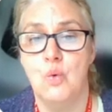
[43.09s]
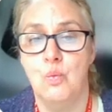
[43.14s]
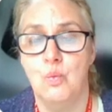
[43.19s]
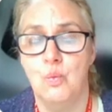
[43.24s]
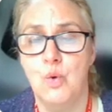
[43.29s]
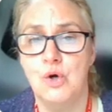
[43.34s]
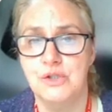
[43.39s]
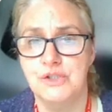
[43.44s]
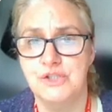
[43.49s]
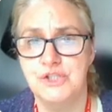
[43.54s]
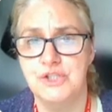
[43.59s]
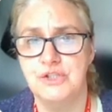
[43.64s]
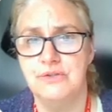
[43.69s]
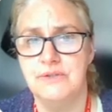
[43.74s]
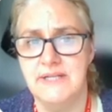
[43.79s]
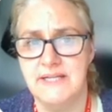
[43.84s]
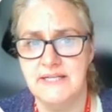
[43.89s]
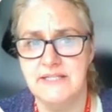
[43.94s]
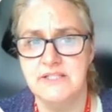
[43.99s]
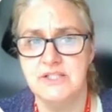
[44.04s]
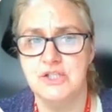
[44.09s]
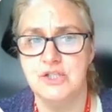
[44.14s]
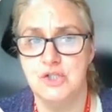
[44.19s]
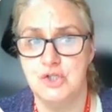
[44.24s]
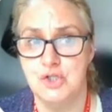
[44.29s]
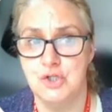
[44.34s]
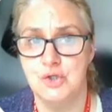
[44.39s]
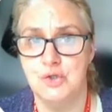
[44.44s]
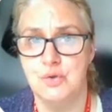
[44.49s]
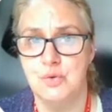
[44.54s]
what you need to
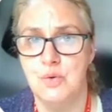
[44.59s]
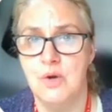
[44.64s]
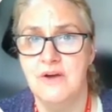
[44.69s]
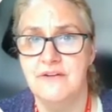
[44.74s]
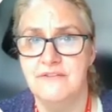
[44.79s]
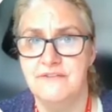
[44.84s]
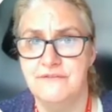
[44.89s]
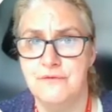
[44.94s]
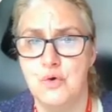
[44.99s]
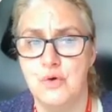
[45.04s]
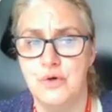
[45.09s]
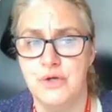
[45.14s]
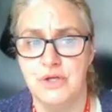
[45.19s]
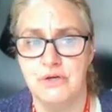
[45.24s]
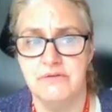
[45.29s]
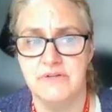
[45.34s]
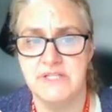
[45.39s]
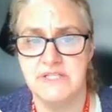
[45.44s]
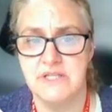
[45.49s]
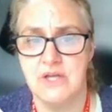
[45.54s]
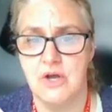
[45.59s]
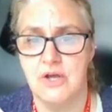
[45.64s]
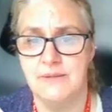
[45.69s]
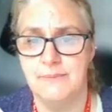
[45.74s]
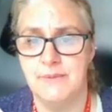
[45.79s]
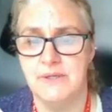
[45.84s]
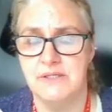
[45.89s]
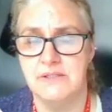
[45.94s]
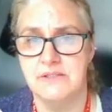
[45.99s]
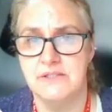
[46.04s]
do for your
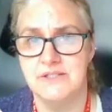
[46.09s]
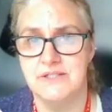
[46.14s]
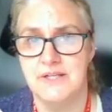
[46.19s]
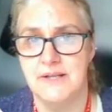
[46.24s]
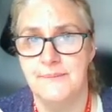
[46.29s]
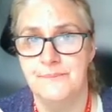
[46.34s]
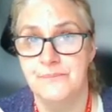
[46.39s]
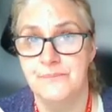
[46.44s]
assignment.